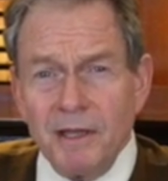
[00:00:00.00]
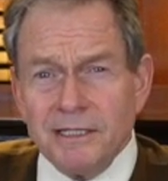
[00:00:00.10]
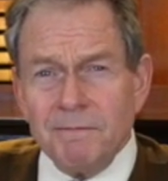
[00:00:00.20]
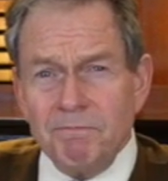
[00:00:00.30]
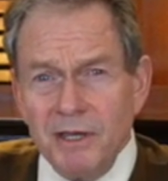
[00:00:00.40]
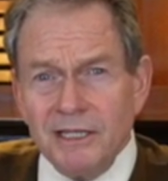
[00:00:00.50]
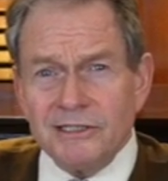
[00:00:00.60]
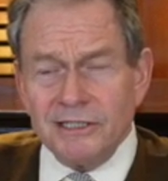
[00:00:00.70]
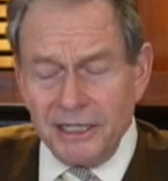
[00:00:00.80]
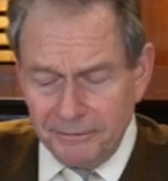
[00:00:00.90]
It's a big
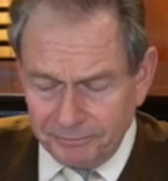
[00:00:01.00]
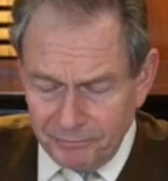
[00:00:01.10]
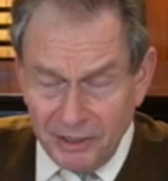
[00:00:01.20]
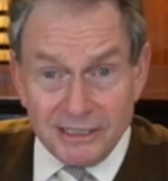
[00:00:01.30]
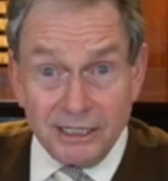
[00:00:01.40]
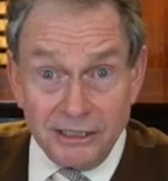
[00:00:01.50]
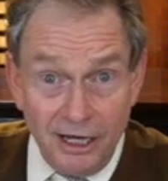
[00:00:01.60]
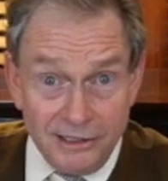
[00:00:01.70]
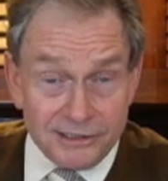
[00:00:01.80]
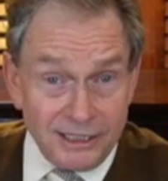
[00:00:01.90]
city. It's a
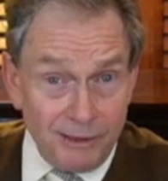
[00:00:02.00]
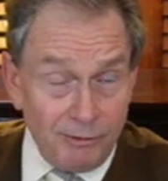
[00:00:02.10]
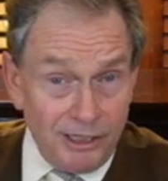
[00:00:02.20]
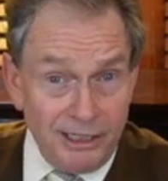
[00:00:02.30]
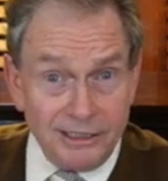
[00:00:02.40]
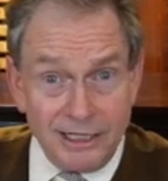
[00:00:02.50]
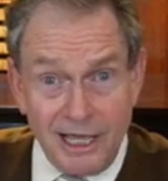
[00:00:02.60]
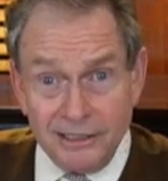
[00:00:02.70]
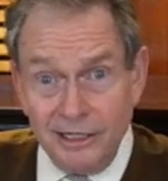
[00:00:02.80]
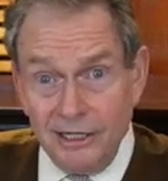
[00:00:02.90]
young city. We'll get into
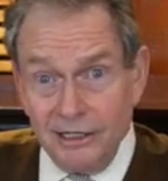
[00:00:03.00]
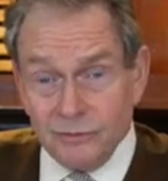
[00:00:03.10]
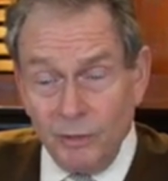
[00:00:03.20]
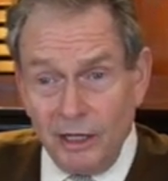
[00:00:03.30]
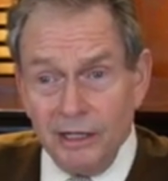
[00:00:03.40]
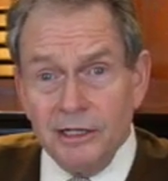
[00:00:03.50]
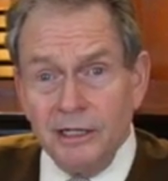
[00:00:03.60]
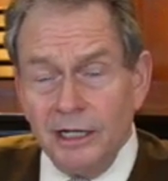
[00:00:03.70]
that as well.